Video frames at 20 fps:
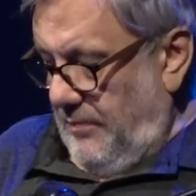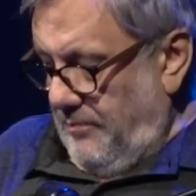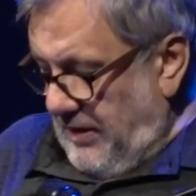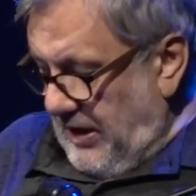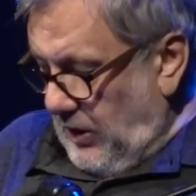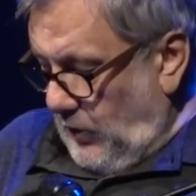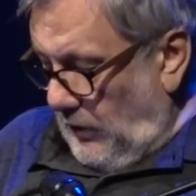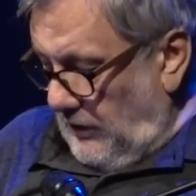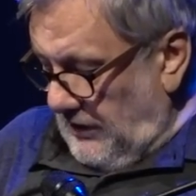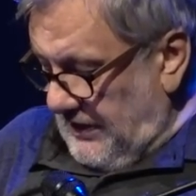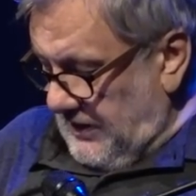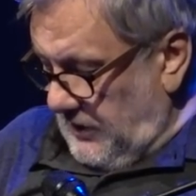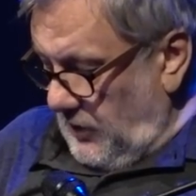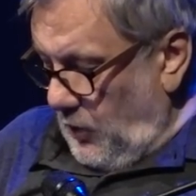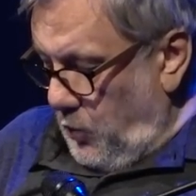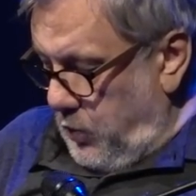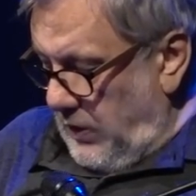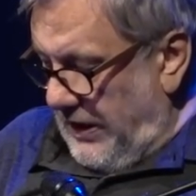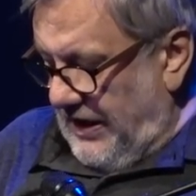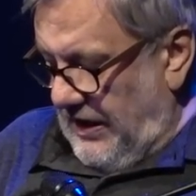because
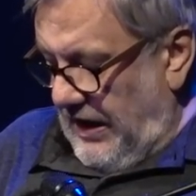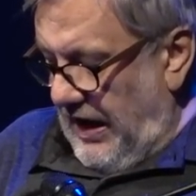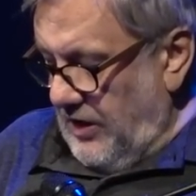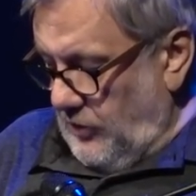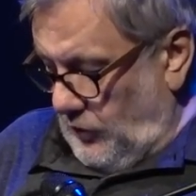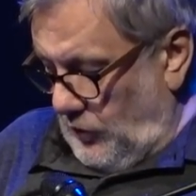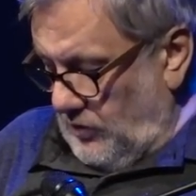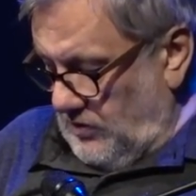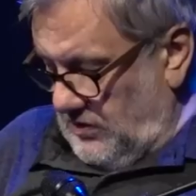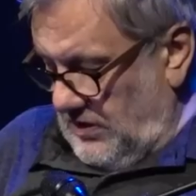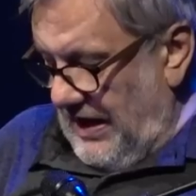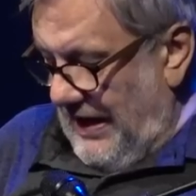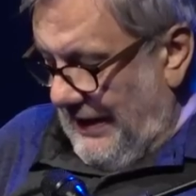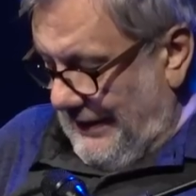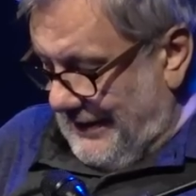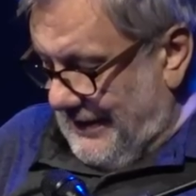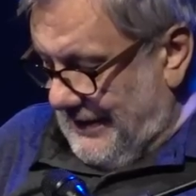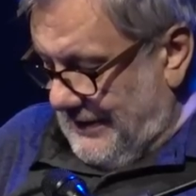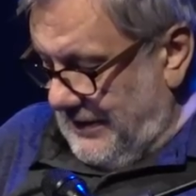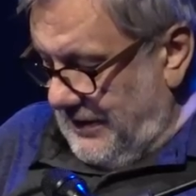we cannot
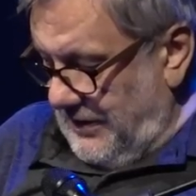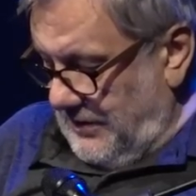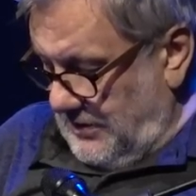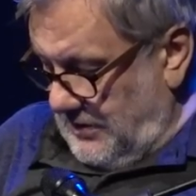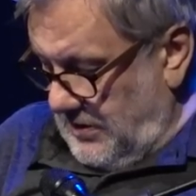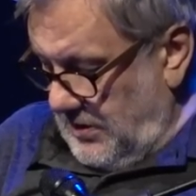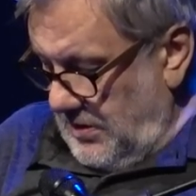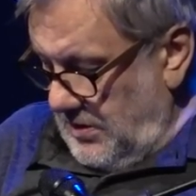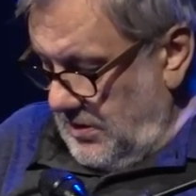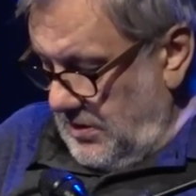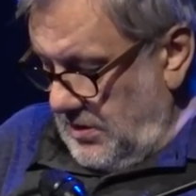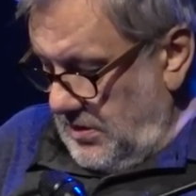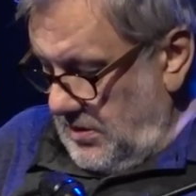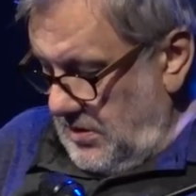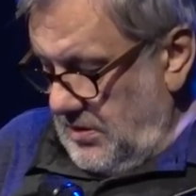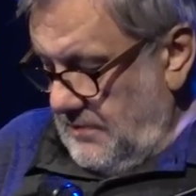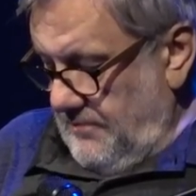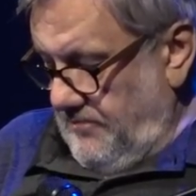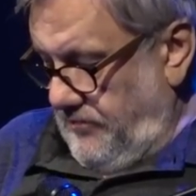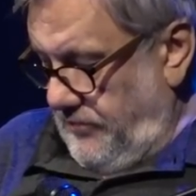accede
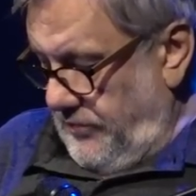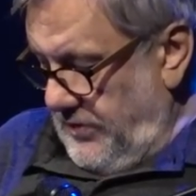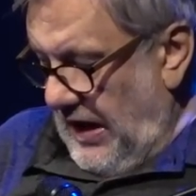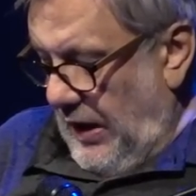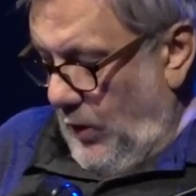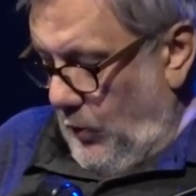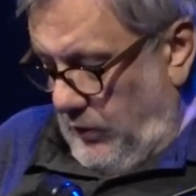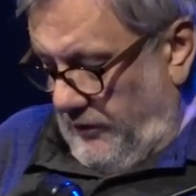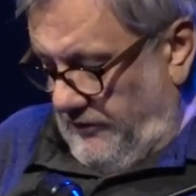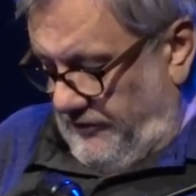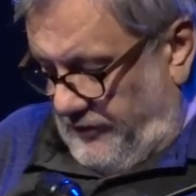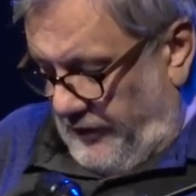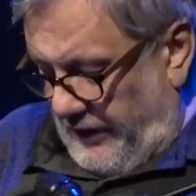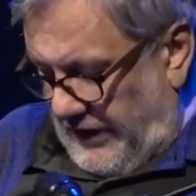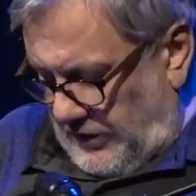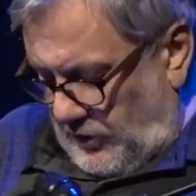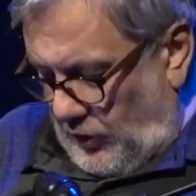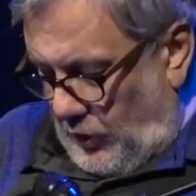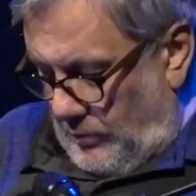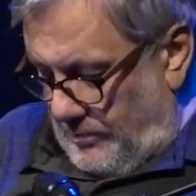our
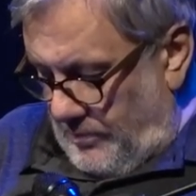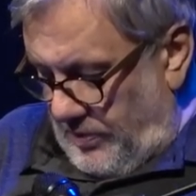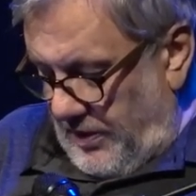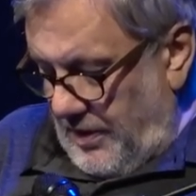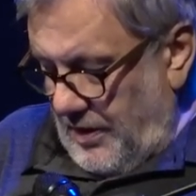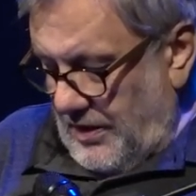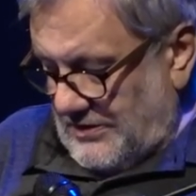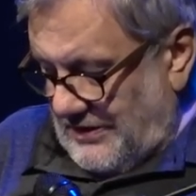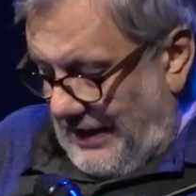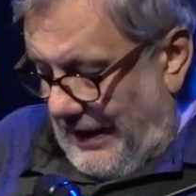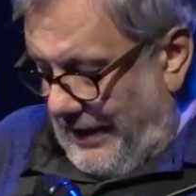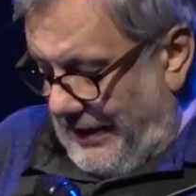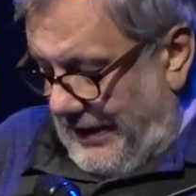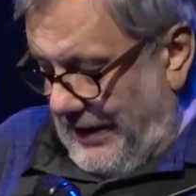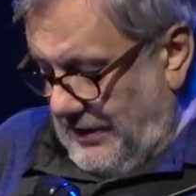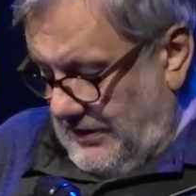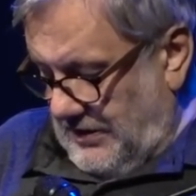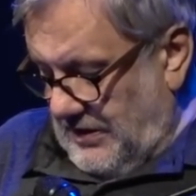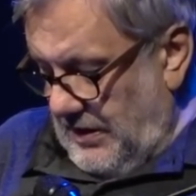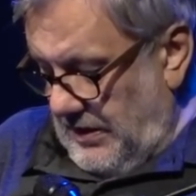freedom
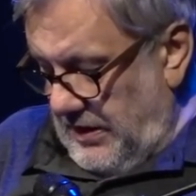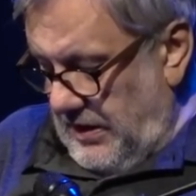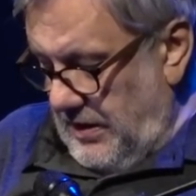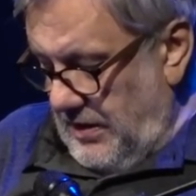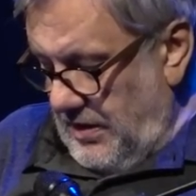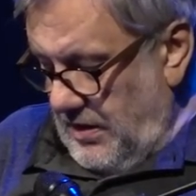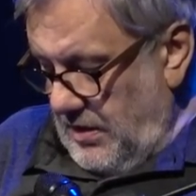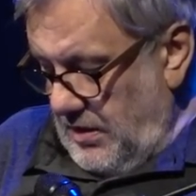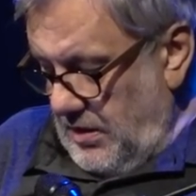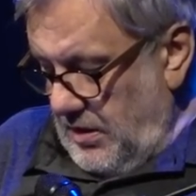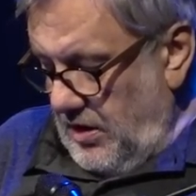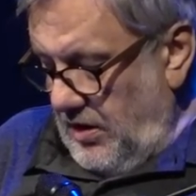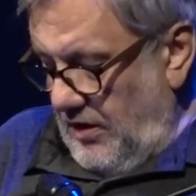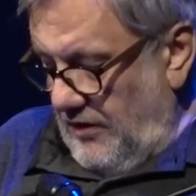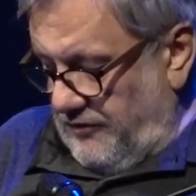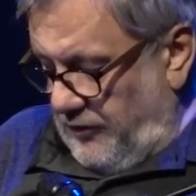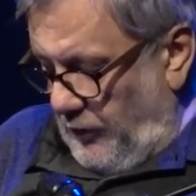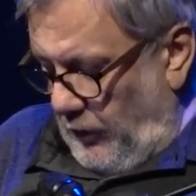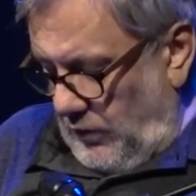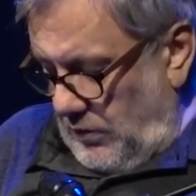directly.
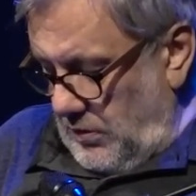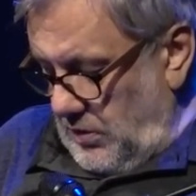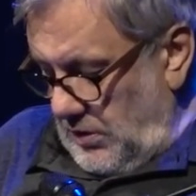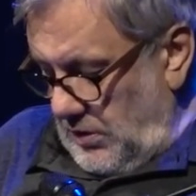For